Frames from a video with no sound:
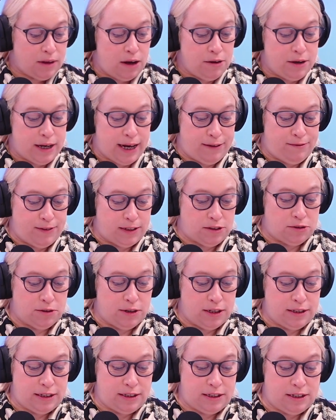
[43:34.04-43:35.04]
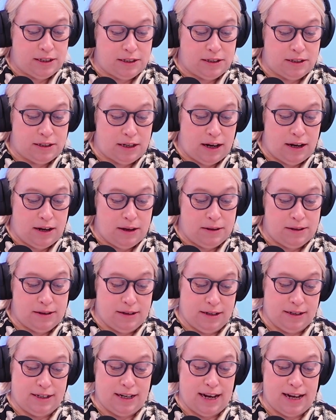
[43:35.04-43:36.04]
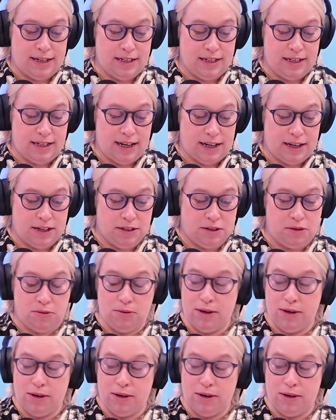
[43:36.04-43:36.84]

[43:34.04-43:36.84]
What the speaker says: Okay, Victoria, this is the 10-second